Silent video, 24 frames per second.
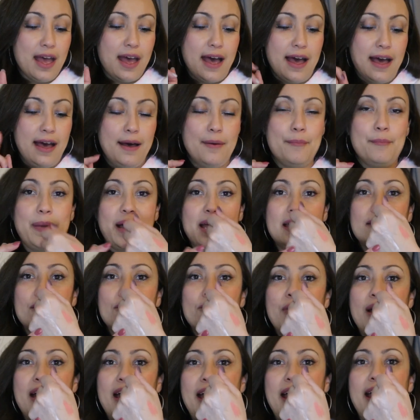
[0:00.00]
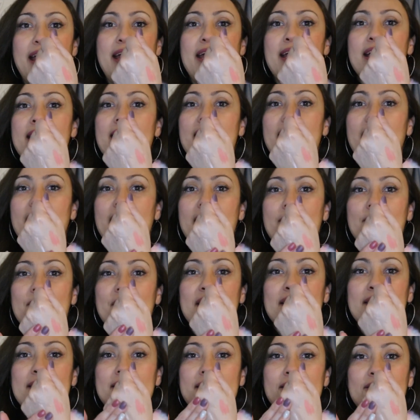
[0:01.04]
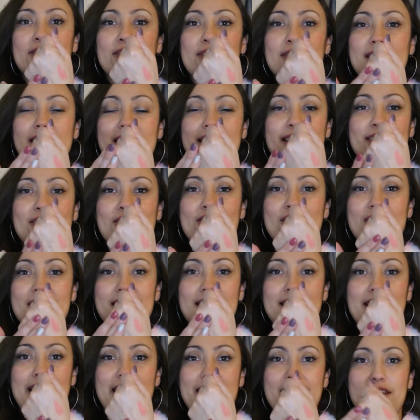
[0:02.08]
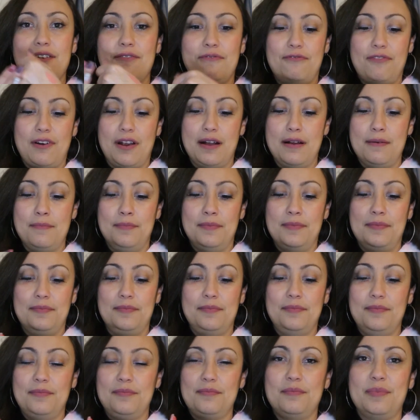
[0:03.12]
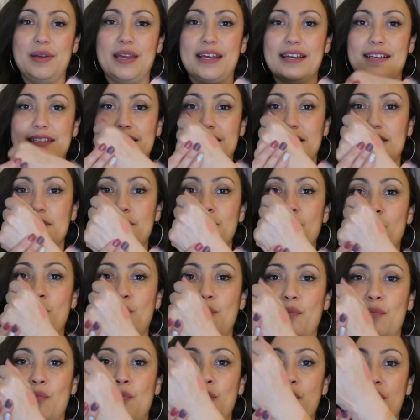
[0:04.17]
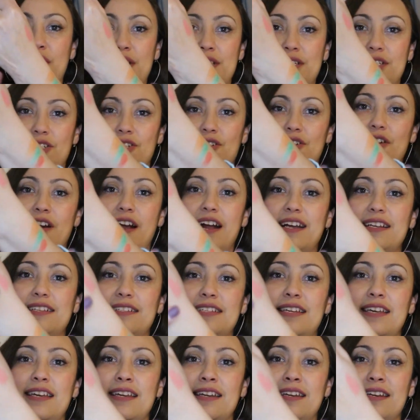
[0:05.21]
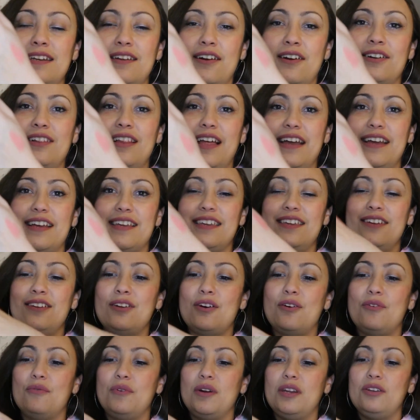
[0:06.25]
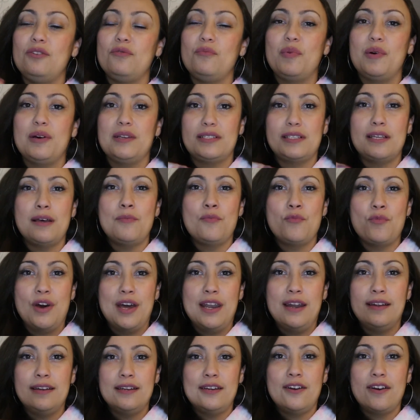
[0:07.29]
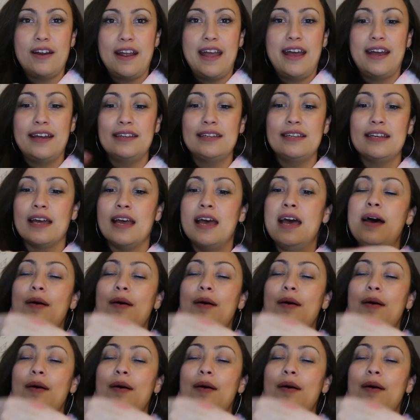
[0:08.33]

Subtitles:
By the way, this is just itchy, like because it's moisturizing, or like, you know, when you put something wet on your hand.